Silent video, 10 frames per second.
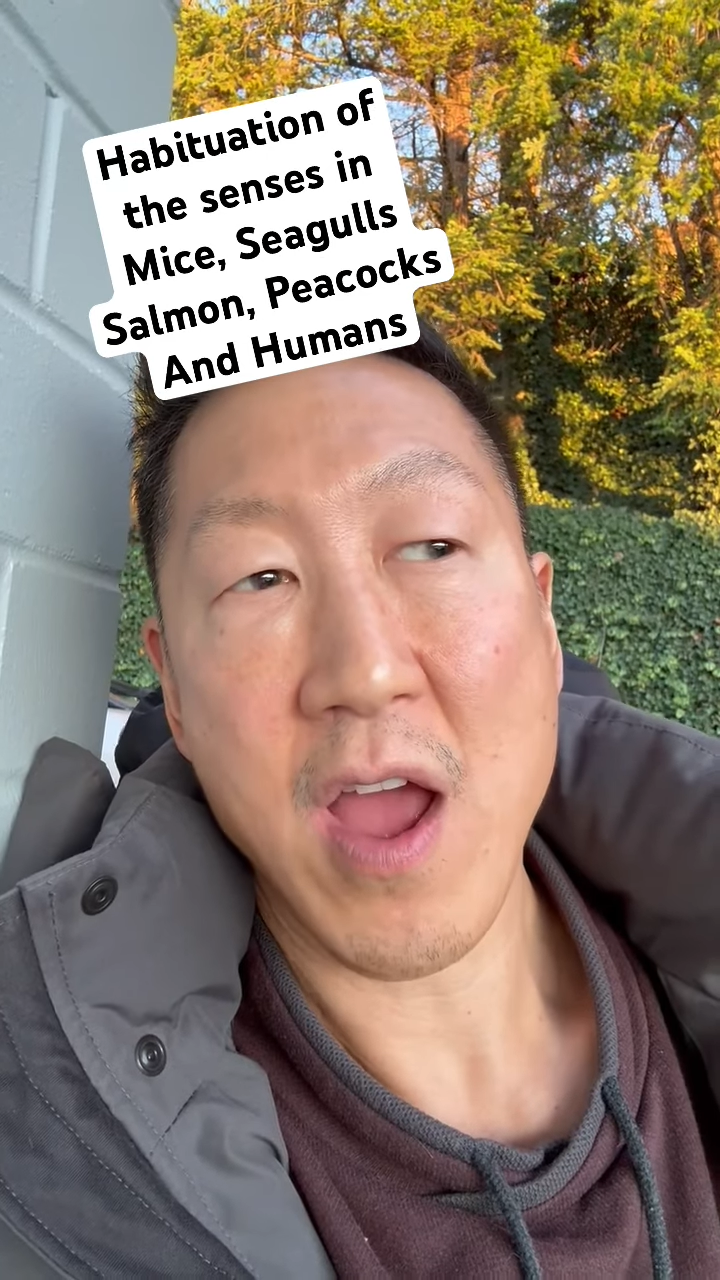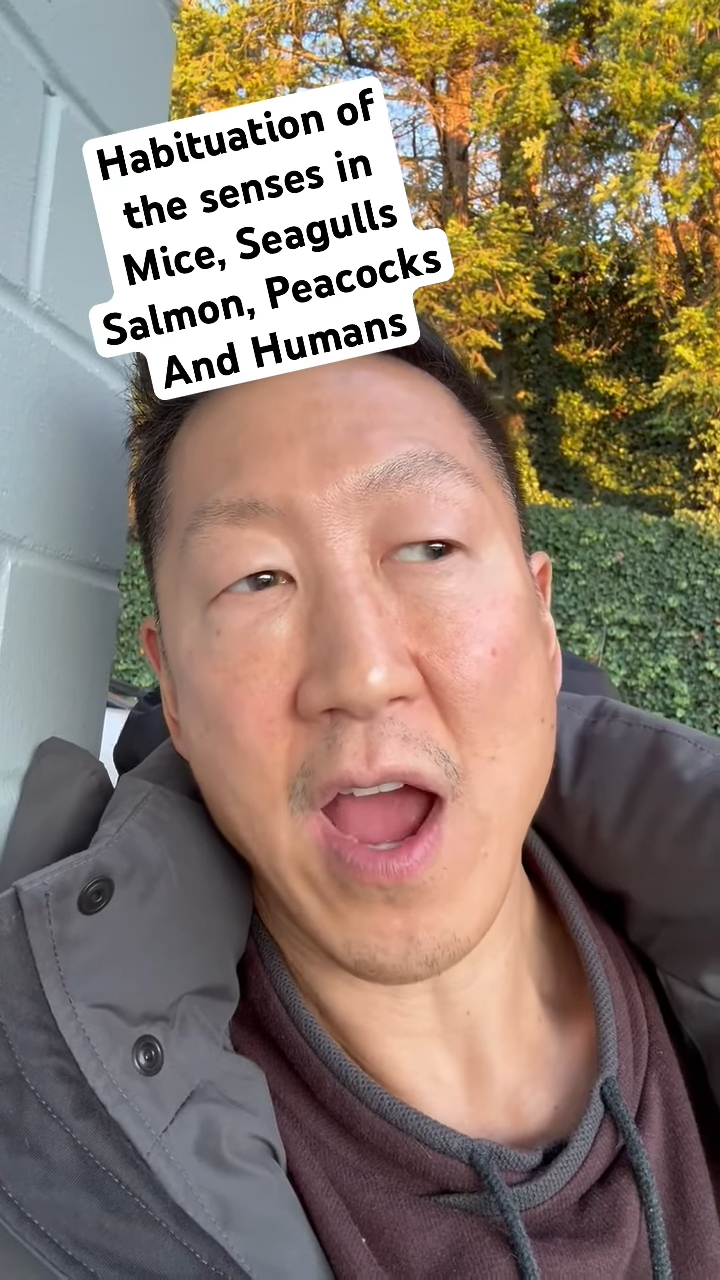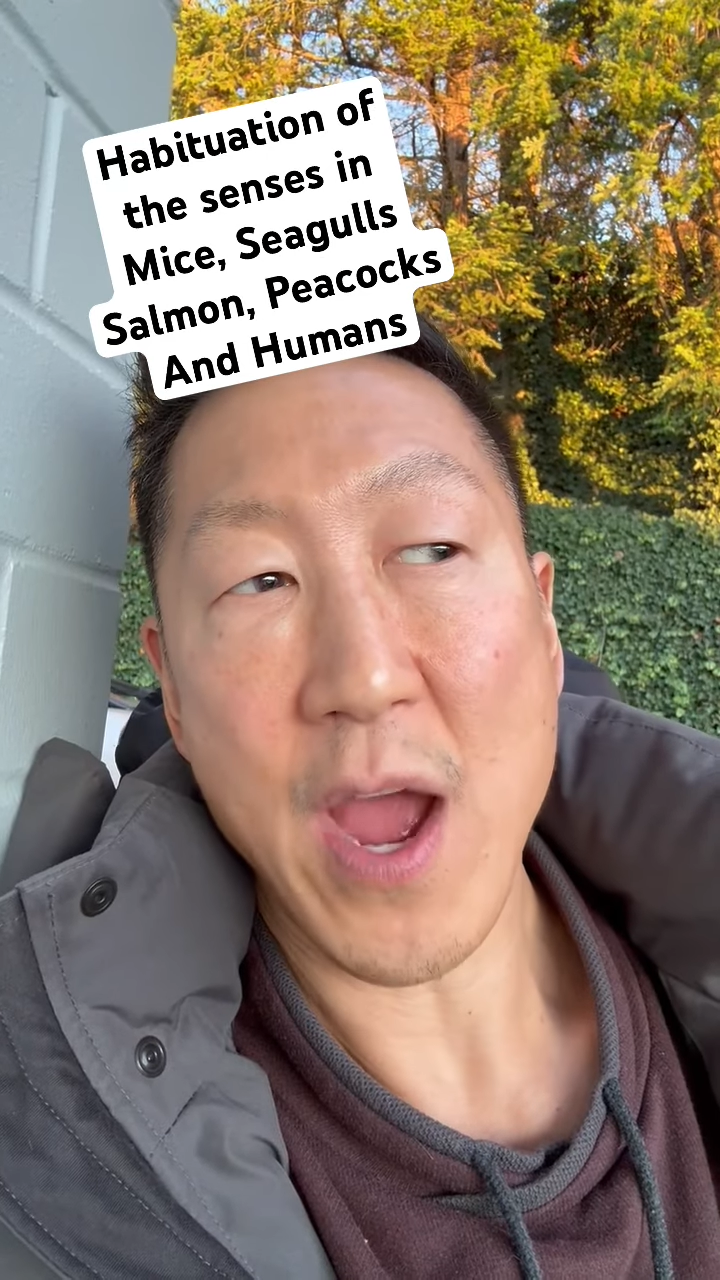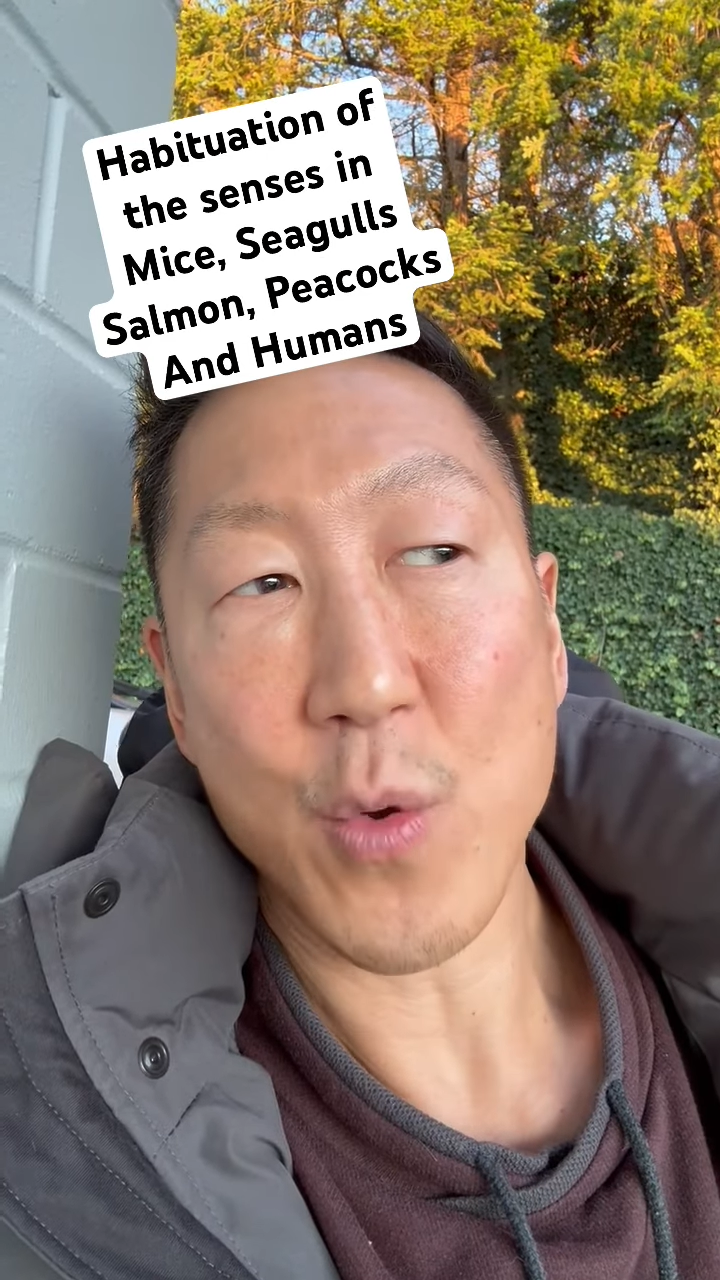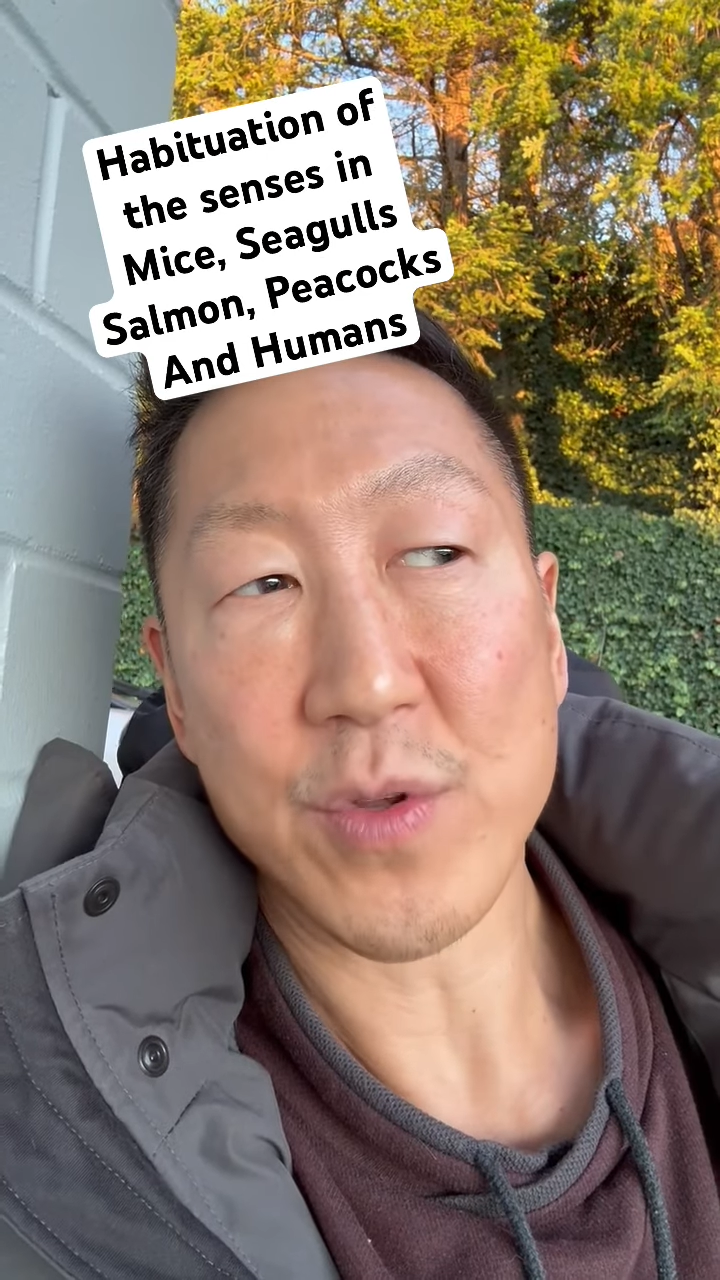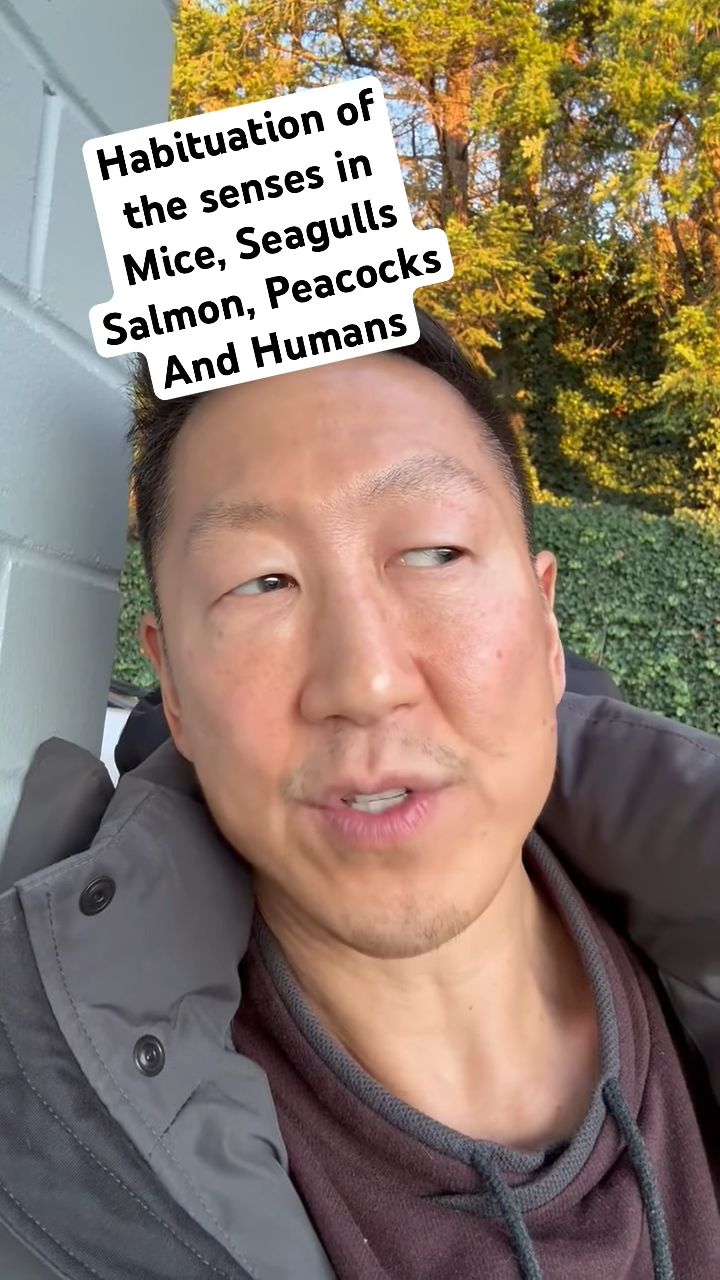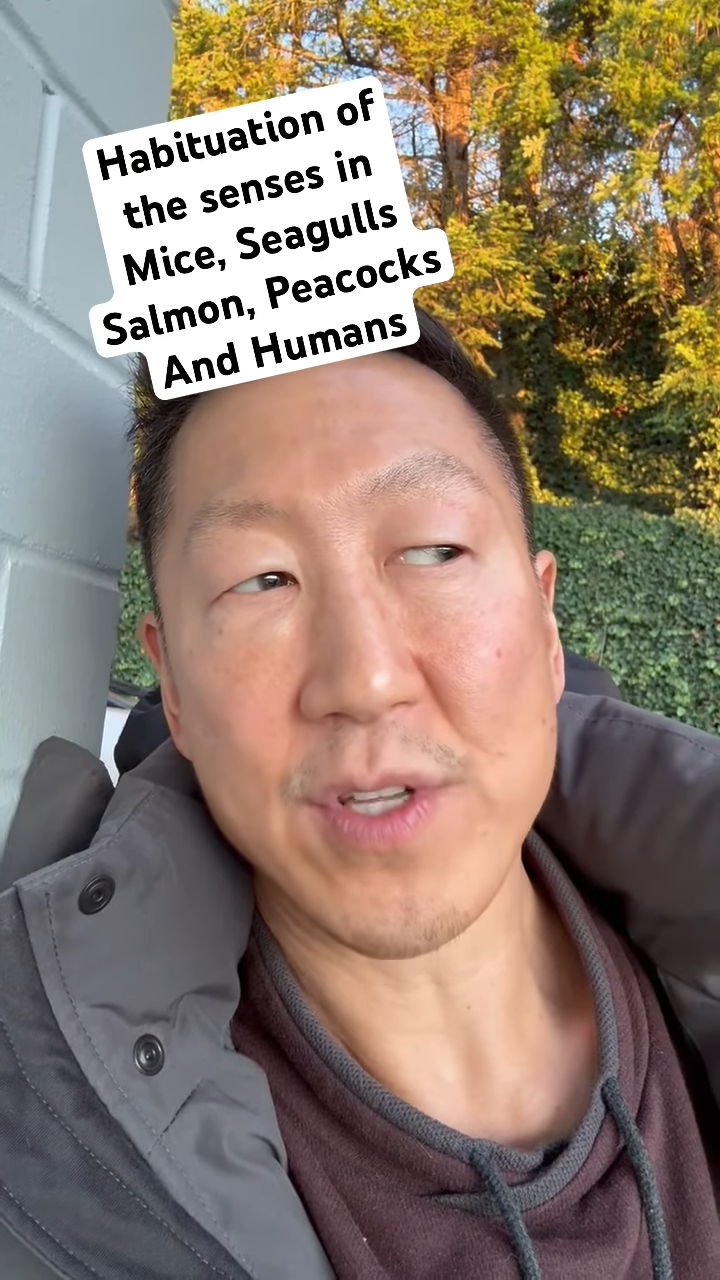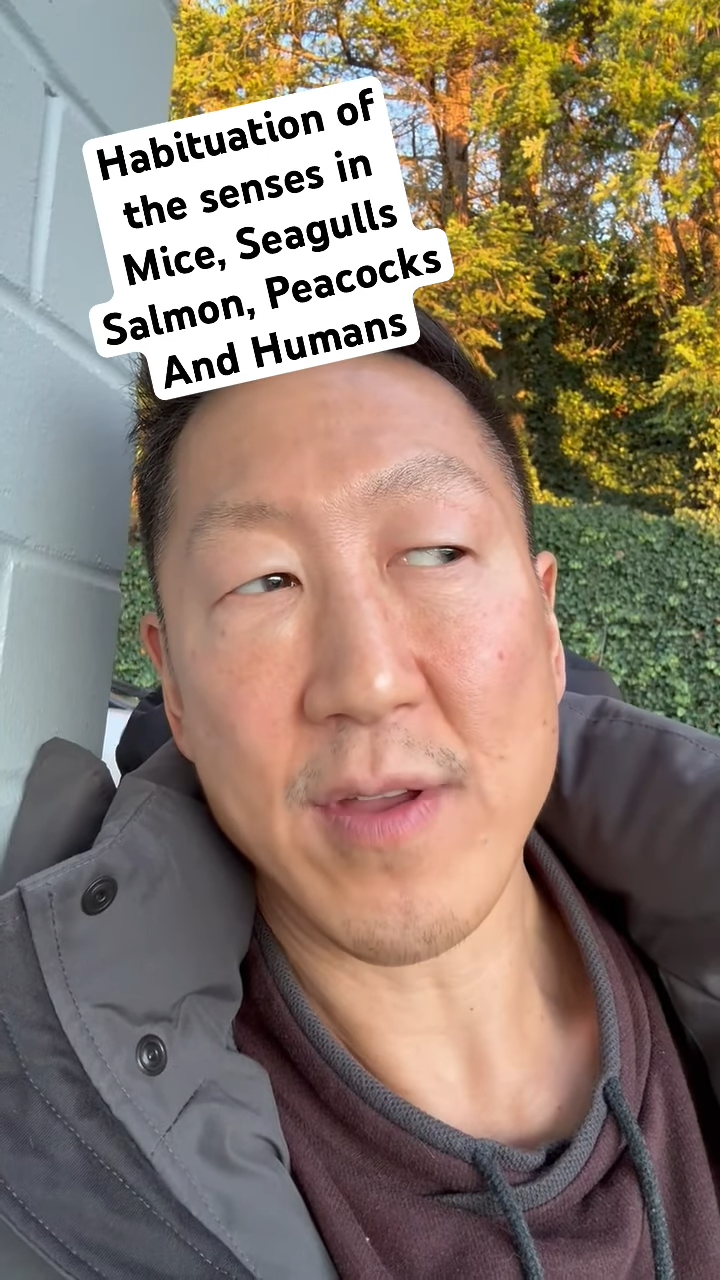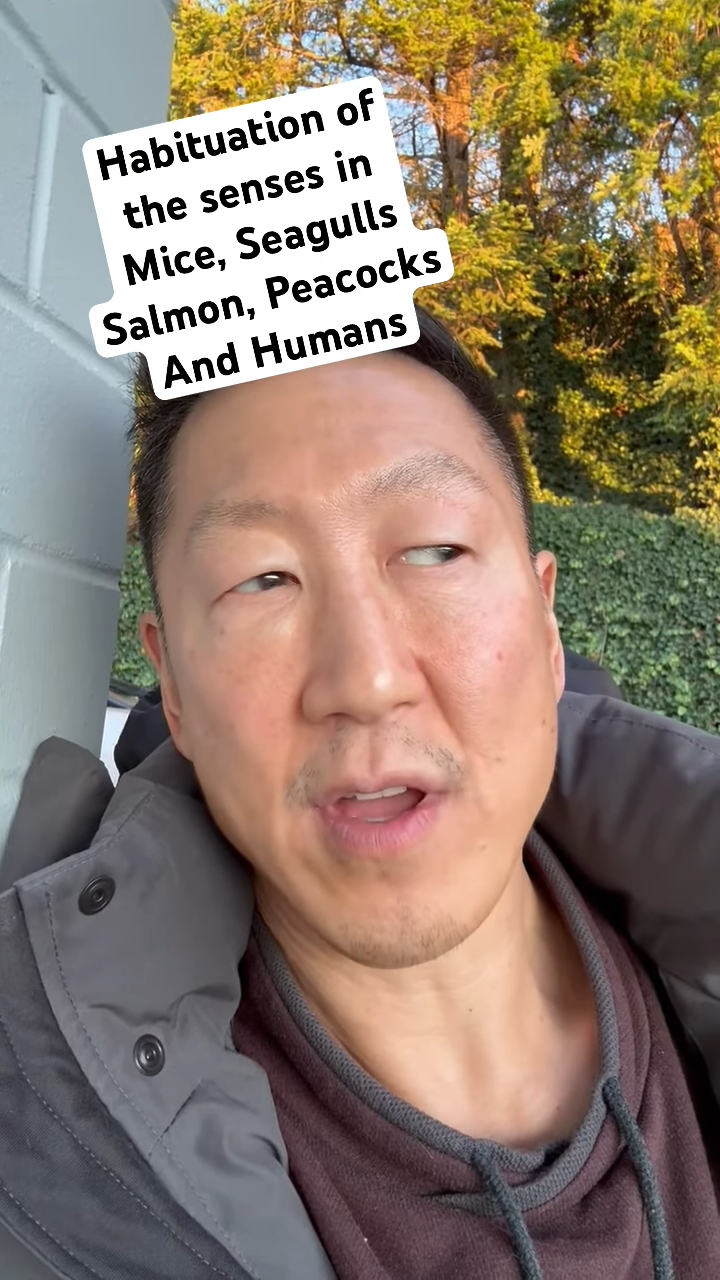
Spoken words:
I was